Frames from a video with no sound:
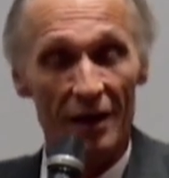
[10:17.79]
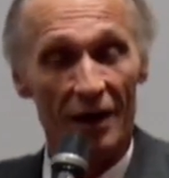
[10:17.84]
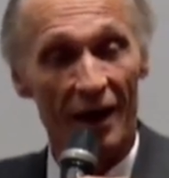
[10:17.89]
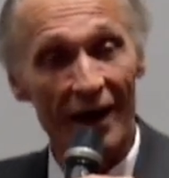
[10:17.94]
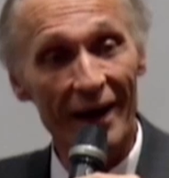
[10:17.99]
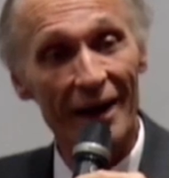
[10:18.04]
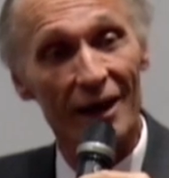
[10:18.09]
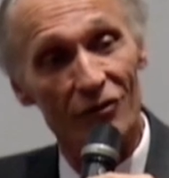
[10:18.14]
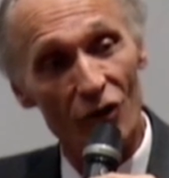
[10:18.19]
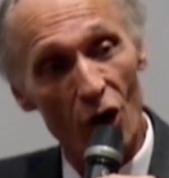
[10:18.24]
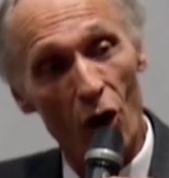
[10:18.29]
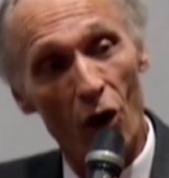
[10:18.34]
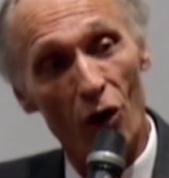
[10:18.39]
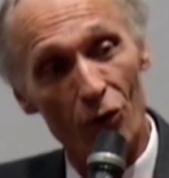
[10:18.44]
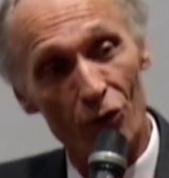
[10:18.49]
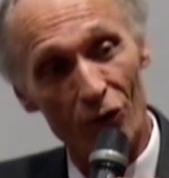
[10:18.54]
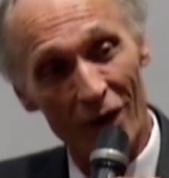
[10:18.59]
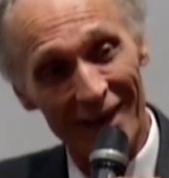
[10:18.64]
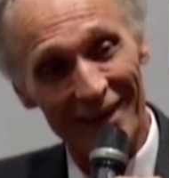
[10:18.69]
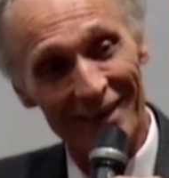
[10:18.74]
I have
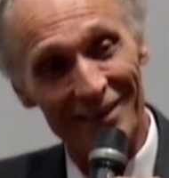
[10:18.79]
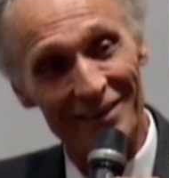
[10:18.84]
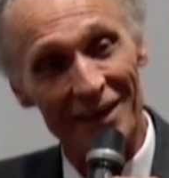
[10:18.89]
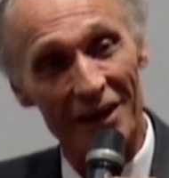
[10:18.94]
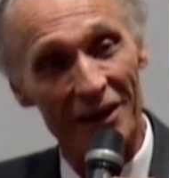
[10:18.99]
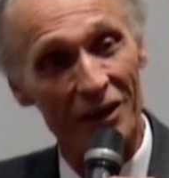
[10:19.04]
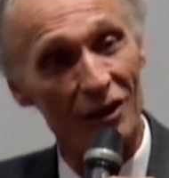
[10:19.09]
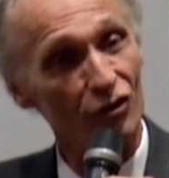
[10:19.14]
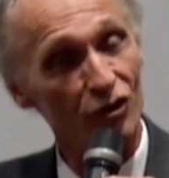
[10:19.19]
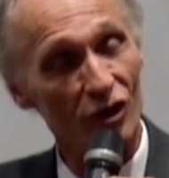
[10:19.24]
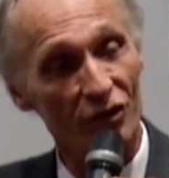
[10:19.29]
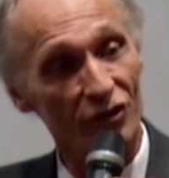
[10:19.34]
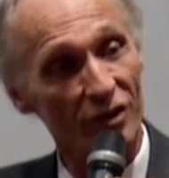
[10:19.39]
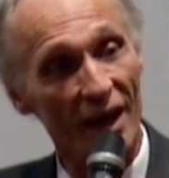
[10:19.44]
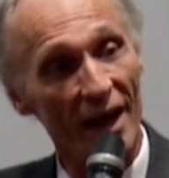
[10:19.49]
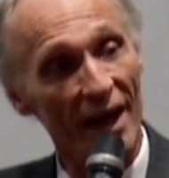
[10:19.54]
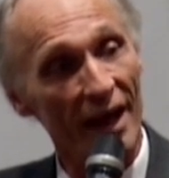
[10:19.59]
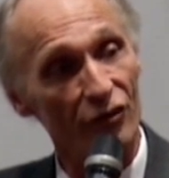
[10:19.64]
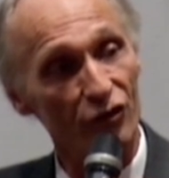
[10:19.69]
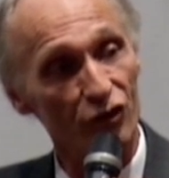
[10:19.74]
already done it. Just
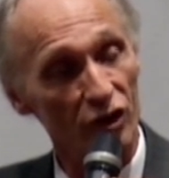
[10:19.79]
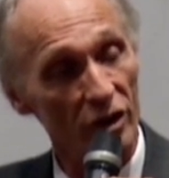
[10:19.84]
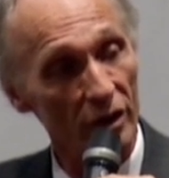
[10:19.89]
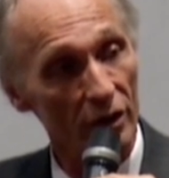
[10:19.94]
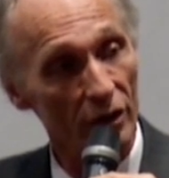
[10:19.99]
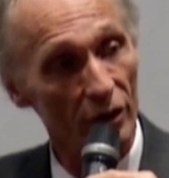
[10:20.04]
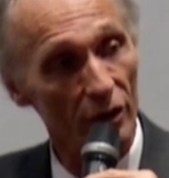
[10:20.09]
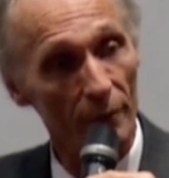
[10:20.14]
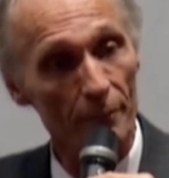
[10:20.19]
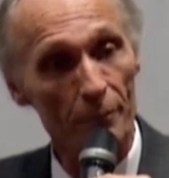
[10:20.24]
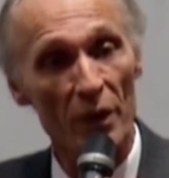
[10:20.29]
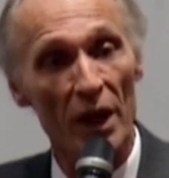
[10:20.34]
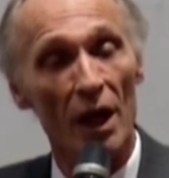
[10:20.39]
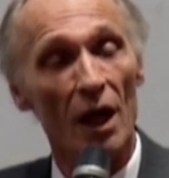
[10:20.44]
last year,